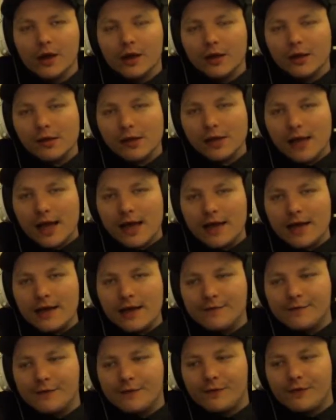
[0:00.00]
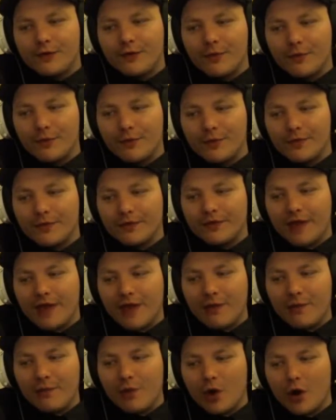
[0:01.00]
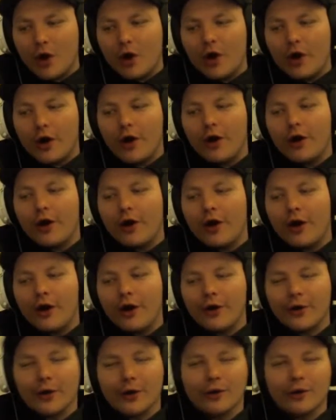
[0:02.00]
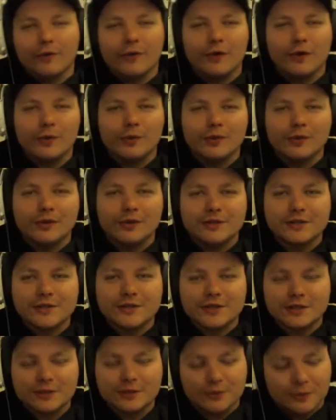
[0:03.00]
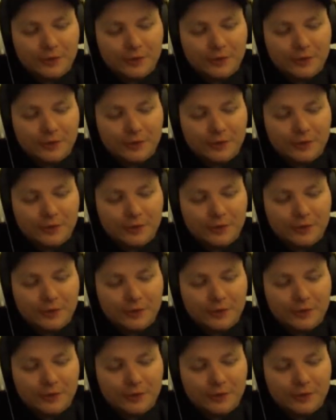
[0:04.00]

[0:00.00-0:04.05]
live from Denmark, of all places in the